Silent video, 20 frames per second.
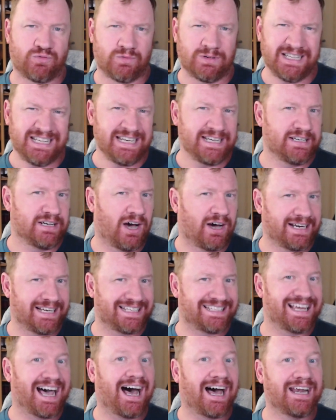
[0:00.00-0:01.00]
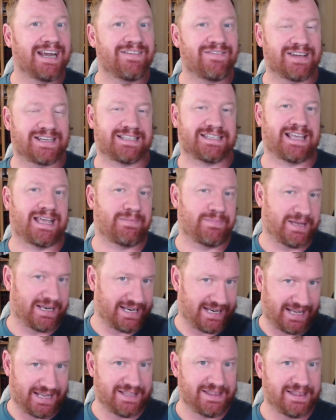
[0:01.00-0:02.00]
really not a ton of
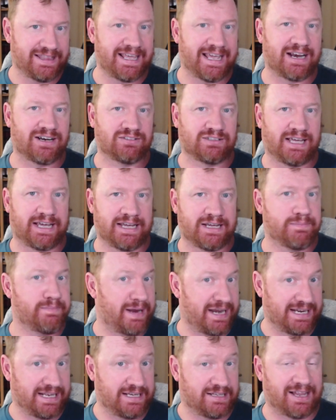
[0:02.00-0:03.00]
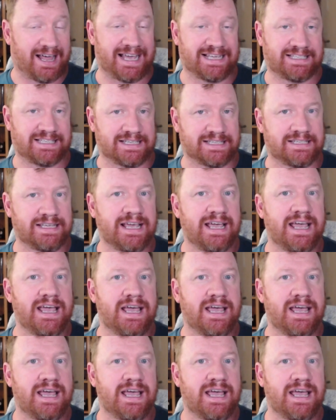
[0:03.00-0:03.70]
excitement in there like many classes.